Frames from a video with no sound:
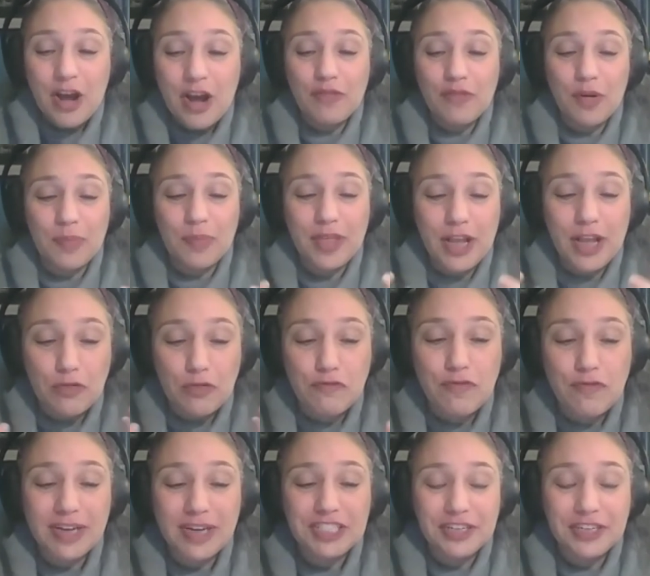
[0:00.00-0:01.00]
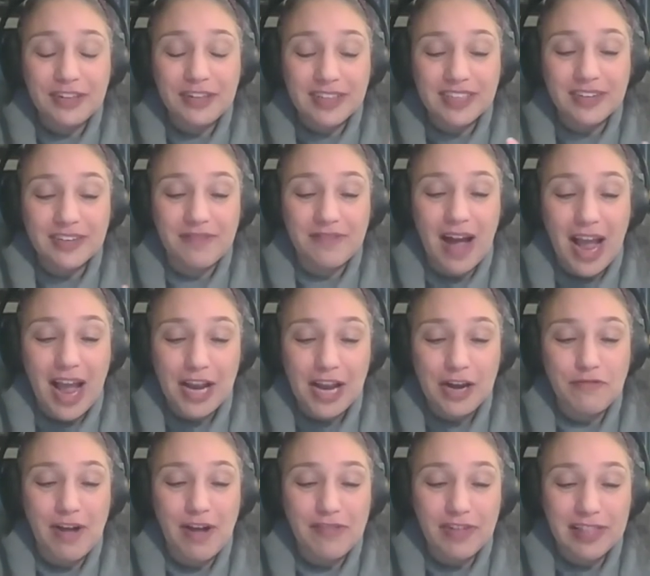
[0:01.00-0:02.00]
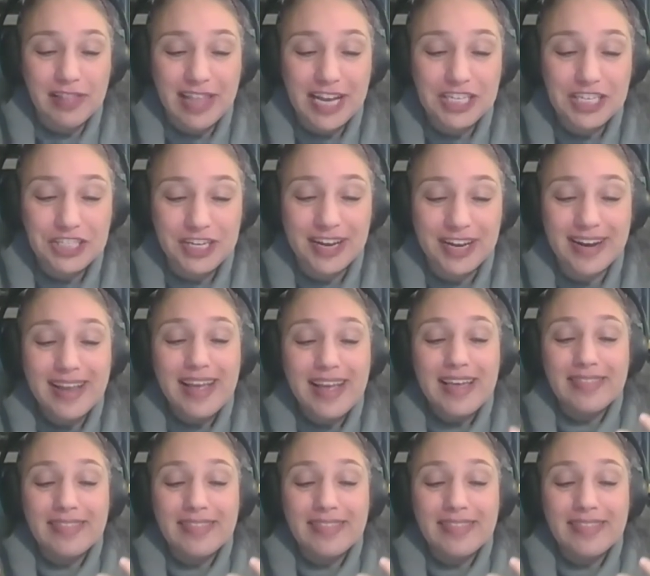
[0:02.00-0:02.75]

from the original divine revelation